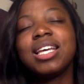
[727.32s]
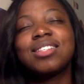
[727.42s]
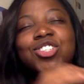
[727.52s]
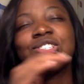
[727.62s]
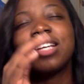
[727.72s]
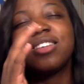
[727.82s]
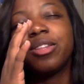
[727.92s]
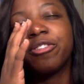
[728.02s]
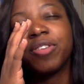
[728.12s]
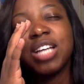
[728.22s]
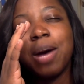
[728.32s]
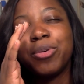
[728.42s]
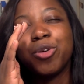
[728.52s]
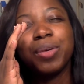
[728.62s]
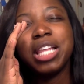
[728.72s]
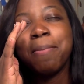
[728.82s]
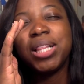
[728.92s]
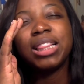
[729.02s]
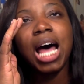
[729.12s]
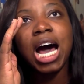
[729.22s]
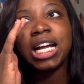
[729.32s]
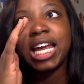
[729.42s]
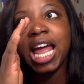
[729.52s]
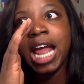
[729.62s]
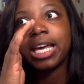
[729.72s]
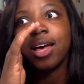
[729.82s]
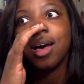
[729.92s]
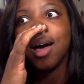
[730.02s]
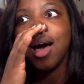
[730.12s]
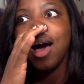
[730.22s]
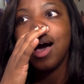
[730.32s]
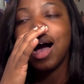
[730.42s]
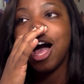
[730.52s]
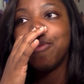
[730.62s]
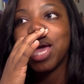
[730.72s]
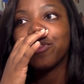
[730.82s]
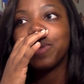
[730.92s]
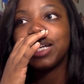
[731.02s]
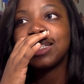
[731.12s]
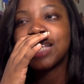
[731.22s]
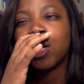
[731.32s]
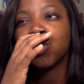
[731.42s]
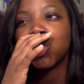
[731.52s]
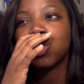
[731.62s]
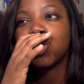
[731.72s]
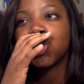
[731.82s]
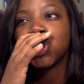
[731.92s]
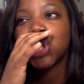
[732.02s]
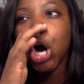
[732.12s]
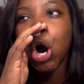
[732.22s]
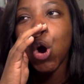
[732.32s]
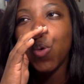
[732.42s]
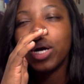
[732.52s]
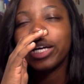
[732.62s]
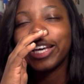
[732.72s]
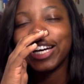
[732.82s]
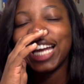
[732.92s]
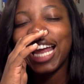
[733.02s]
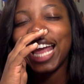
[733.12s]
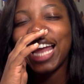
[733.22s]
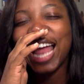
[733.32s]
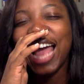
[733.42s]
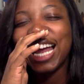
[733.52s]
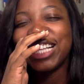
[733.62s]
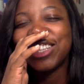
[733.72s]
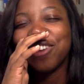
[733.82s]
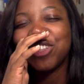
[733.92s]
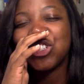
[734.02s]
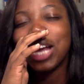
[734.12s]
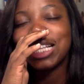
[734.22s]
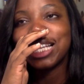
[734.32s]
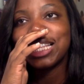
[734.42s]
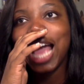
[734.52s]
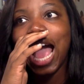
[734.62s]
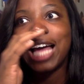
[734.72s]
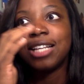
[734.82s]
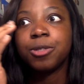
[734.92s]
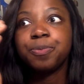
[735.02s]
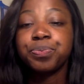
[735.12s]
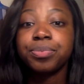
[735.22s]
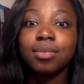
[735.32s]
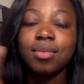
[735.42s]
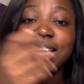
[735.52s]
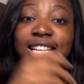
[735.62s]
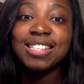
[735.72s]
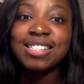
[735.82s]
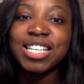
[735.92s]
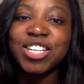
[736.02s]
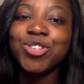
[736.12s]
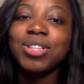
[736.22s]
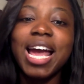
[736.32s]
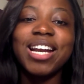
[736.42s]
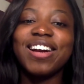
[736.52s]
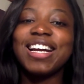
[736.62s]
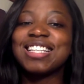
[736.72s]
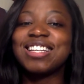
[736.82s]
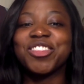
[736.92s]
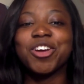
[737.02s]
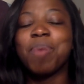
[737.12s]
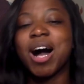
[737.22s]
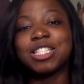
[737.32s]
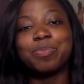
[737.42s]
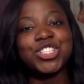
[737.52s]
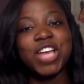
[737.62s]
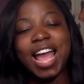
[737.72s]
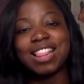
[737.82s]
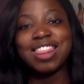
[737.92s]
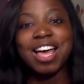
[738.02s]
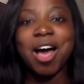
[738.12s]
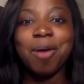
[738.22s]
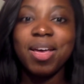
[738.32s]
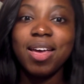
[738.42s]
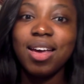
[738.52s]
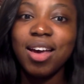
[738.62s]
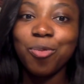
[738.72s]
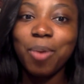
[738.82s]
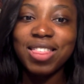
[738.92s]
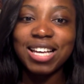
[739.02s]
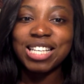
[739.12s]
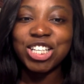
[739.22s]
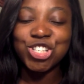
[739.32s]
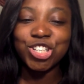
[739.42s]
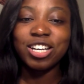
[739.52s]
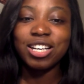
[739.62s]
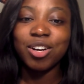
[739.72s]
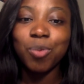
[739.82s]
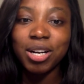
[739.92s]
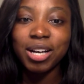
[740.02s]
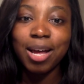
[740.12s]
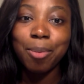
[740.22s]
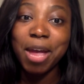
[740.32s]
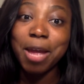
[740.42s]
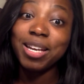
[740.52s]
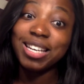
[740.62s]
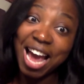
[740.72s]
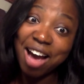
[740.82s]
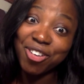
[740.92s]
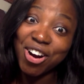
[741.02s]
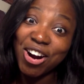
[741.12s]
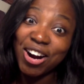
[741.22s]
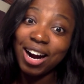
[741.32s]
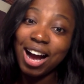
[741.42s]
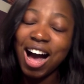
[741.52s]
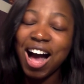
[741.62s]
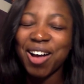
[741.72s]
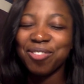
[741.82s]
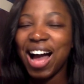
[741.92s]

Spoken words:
it's just another phenomenal, really melodic... everybody sounds so good in it, and I love the chants at the end. See You Later is another boss bitch anthem where they say shoulda, coulda, woulda, maybe never. Wow.